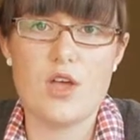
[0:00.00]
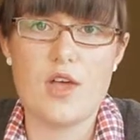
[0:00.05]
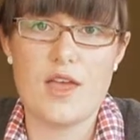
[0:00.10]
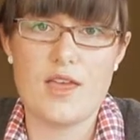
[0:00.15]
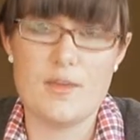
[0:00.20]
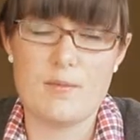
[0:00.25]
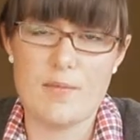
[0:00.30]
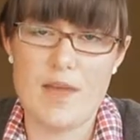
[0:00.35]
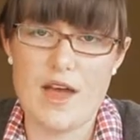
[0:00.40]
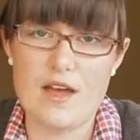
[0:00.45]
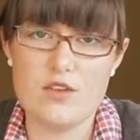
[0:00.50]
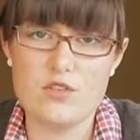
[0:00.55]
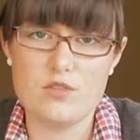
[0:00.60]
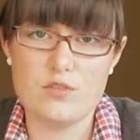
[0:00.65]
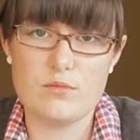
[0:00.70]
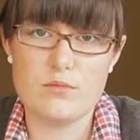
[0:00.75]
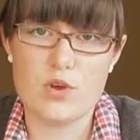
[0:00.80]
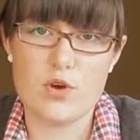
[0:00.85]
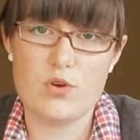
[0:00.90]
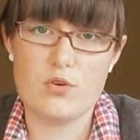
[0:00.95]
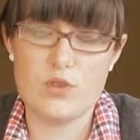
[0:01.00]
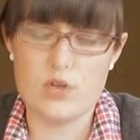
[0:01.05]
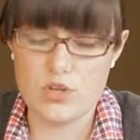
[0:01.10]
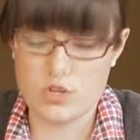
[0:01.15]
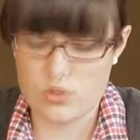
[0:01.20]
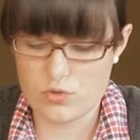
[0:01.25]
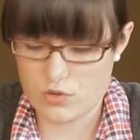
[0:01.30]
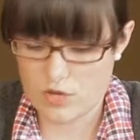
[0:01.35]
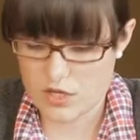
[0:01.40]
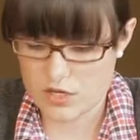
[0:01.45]
in manual mode,
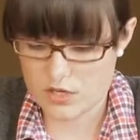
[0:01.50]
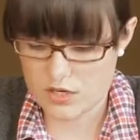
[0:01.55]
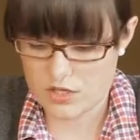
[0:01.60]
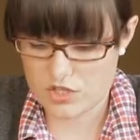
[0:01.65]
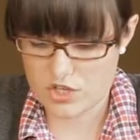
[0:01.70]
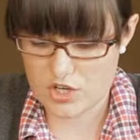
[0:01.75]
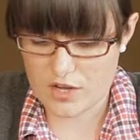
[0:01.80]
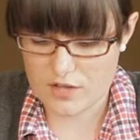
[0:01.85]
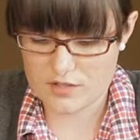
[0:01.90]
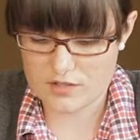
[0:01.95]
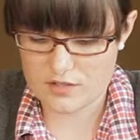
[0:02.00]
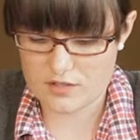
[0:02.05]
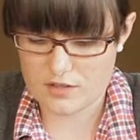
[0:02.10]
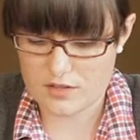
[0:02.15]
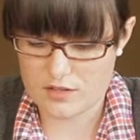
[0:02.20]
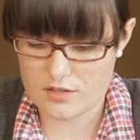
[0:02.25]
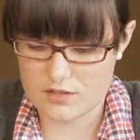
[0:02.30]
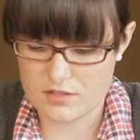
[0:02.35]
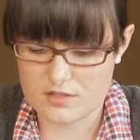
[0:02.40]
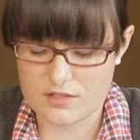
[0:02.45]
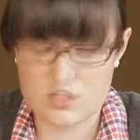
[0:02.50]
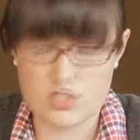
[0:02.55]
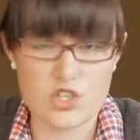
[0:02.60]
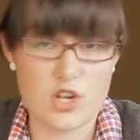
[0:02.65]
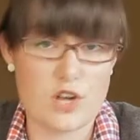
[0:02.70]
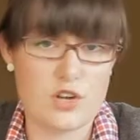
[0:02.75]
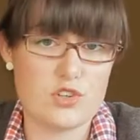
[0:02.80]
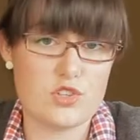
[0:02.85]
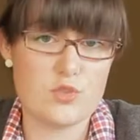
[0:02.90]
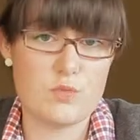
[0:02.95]
you can adjust the
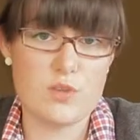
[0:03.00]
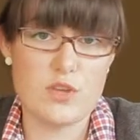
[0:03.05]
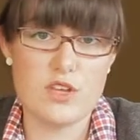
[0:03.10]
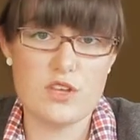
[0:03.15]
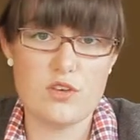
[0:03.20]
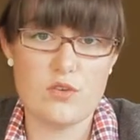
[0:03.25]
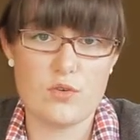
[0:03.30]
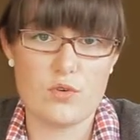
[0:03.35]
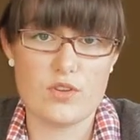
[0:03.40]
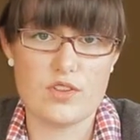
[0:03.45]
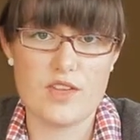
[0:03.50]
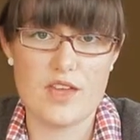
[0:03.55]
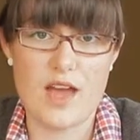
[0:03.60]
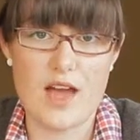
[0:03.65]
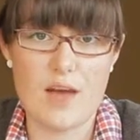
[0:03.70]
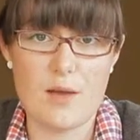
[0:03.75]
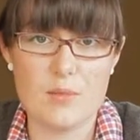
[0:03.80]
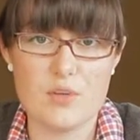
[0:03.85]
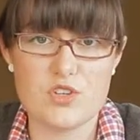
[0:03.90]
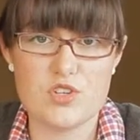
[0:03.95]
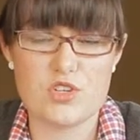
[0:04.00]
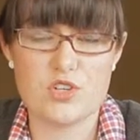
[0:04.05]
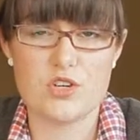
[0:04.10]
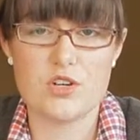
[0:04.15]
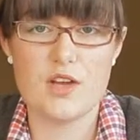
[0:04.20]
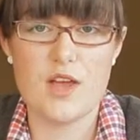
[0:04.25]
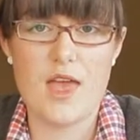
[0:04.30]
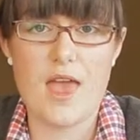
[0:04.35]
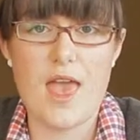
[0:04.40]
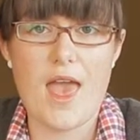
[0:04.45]
shutter speed or the
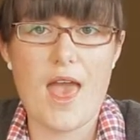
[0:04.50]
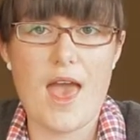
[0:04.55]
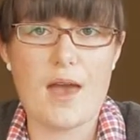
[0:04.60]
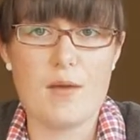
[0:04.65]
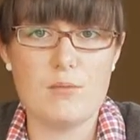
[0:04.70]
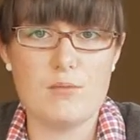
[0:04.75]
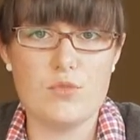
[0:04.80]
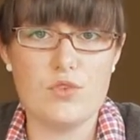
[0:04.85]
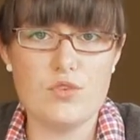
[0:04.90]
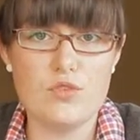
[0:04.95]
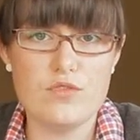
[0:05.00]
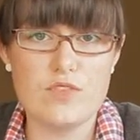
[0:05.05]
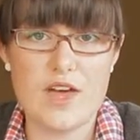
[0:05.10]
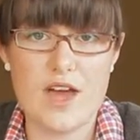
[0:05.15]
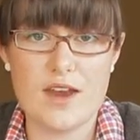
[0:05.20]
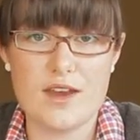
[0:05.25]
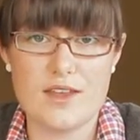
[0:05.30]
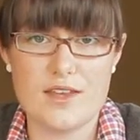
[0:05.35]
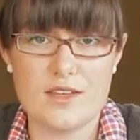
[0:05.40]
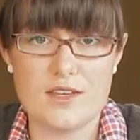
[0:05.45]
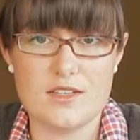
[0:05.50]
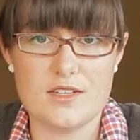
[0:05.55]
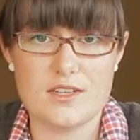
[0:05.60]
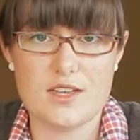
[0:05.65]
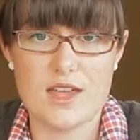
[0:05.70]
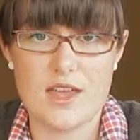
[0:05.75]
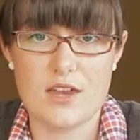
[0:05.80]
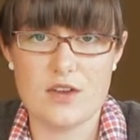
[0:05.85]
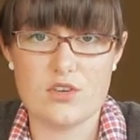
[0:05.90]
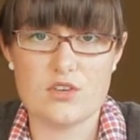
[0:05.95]
aperture and move that
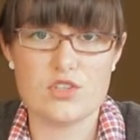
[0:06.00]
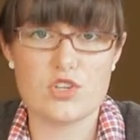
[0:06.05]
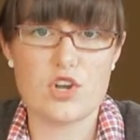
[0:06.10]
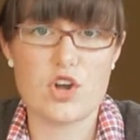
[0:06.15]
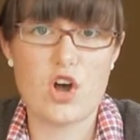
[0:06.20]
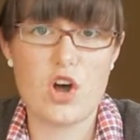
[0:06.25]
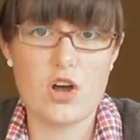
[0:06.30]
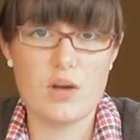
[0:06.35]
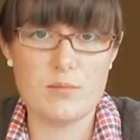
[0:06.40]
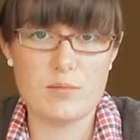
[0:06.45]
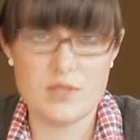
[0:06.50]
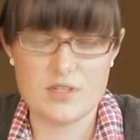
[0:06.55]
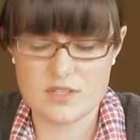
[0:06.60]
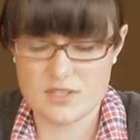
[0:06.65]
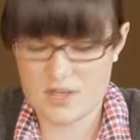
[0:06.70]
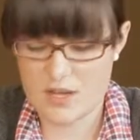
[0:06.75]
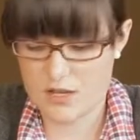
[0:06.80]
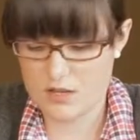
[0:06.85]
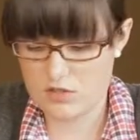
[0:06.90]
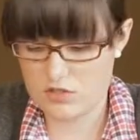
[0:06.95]
indicator to compensate.